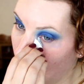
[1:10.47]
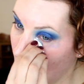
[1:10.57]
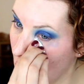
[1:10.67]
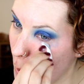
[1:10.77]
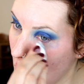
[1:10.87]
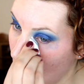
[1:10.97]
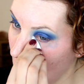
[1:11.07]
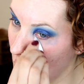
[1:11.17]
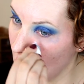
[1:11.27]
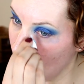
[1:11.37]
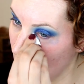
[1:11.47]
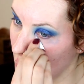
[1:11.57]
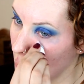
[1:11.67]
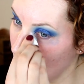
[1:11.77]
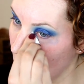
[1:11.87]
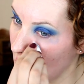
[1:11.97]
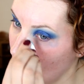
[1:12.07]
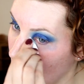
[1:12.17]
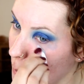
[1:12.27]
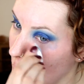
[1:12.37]
and also clean up a little bit of
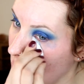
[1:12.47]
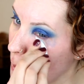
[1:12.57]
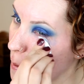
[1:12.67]
fallout.